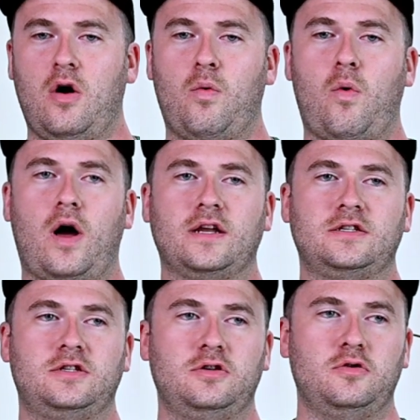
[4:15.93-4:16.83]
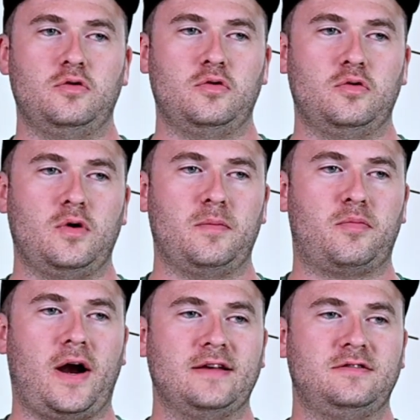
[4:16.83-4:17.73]
want to
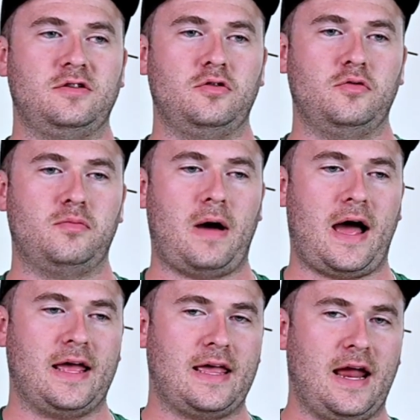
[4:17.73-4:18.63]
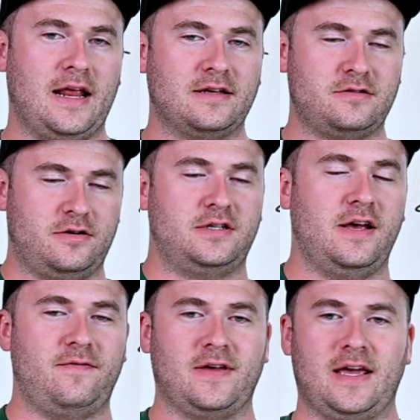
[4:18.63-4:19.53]
impress you by getting
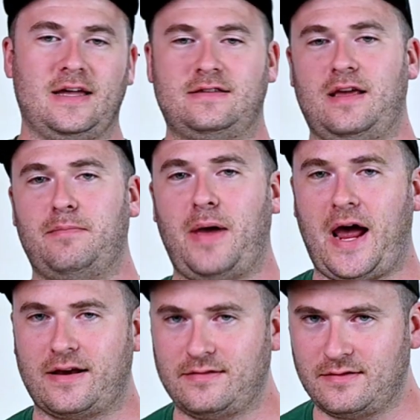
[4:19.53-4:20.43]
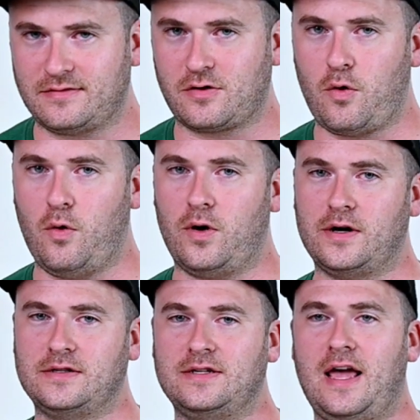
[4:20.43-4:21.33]
certificates and passing
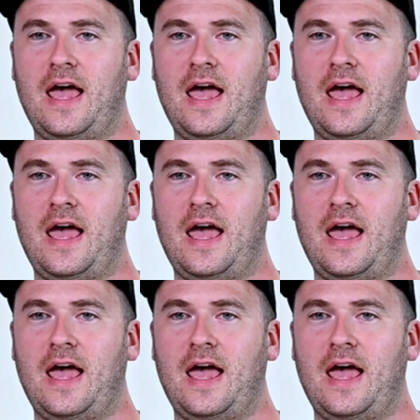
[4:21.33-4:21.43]
scores,